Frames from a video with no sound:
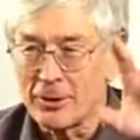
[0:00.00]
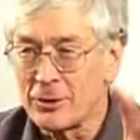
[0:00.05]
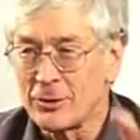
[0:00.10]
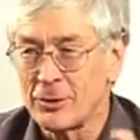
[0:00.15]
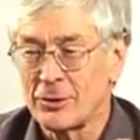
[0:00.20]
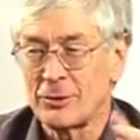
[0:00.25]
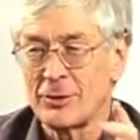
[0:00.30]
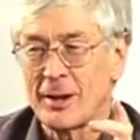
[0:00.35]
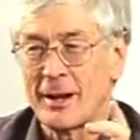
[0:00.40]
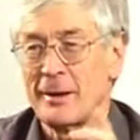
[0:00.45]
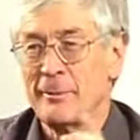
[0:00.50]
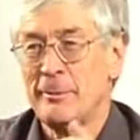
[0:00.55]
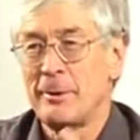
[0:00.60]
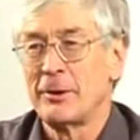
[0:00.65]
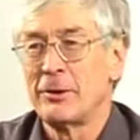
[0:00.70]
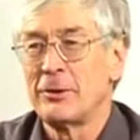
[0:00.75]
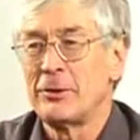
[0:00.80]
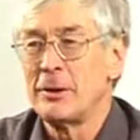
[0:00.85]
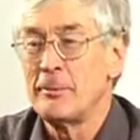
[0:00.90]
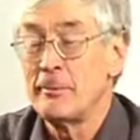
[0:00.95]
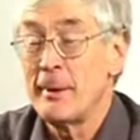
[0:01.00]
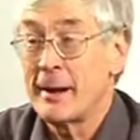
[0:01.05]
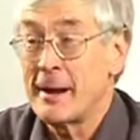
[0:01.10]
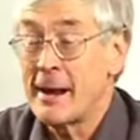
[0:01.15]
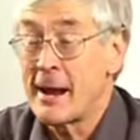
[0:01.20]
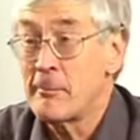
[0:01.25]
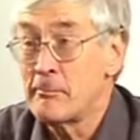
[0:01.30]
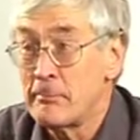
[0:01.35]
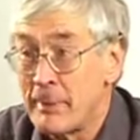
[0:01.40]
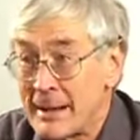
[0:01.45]
sustainability, but
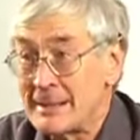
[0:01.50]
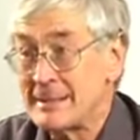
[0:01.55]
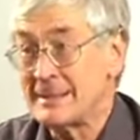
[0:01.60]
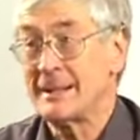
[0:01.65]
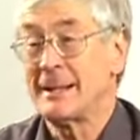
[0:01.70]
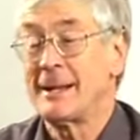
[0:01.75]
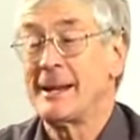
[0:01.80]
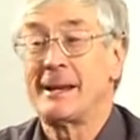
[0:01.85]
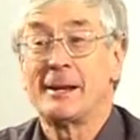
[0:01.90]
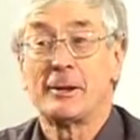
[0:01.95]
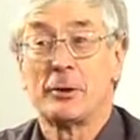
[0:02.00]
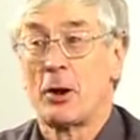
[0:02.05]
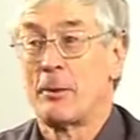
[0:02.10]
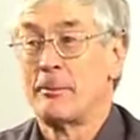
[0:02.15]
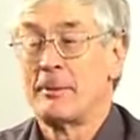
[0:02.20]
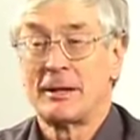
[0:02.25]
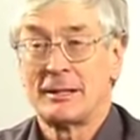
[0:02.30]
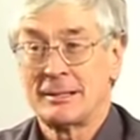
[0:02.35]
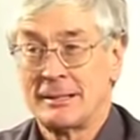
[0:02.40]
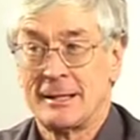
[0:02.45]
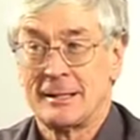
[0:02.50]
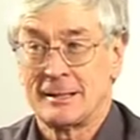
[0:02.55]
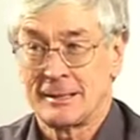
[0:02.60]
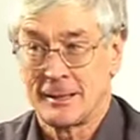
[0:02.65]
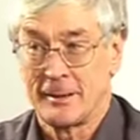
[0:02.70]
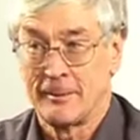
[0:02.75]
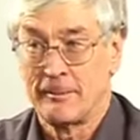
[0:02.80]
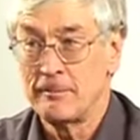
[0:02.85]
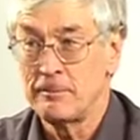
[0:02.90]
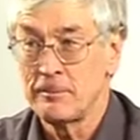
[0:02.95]
our basic economic
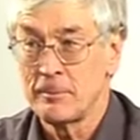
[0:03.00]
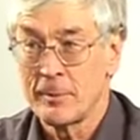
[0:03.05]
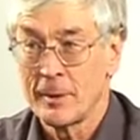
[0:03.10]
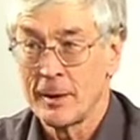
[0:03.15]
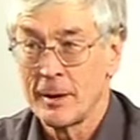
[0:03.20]
system